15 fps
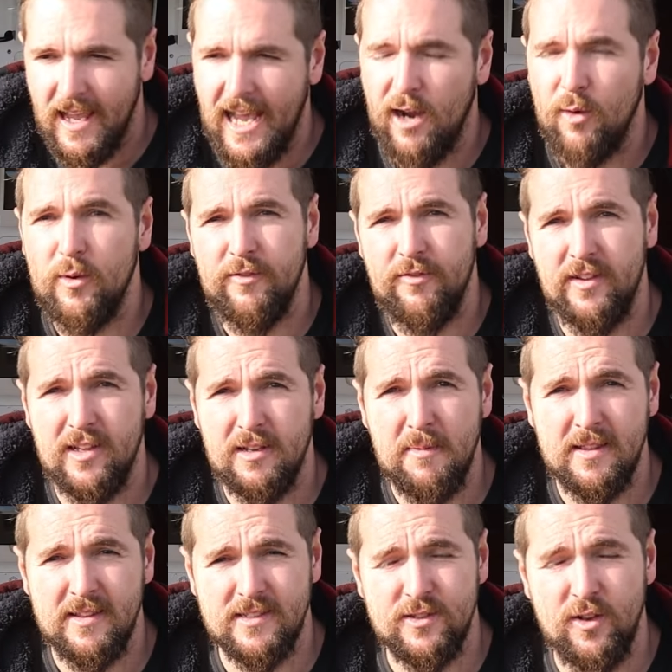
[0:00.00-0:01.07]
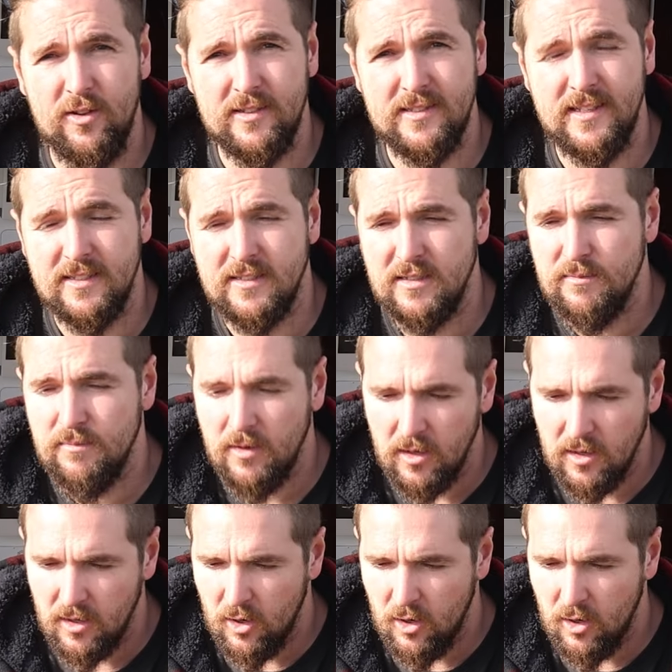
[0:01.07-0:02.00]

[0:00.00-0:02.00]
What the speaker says: how are we feeling about this solar system?